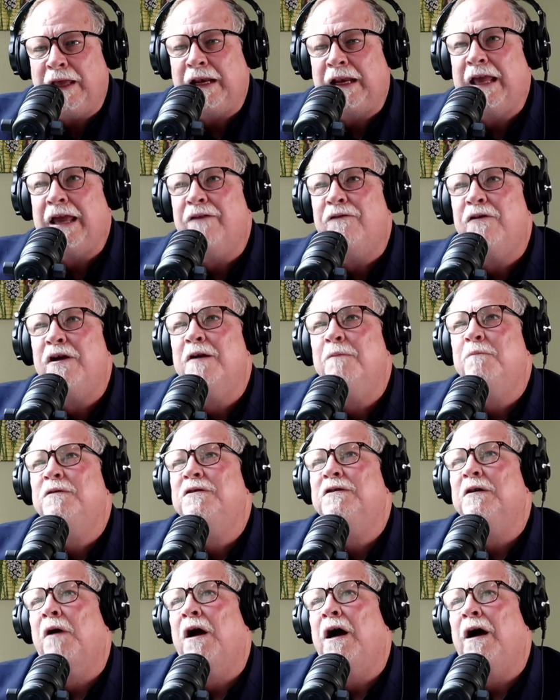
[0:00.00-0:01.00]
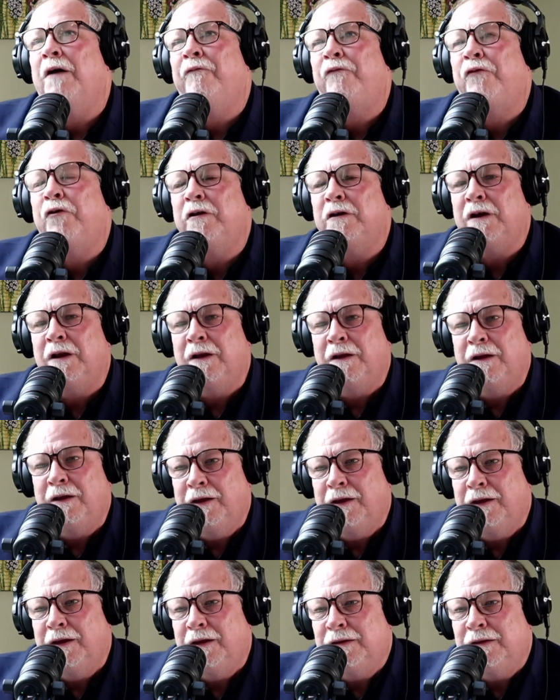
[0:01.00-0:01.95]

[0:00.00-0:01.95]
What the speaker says: So I think it gave him some comfort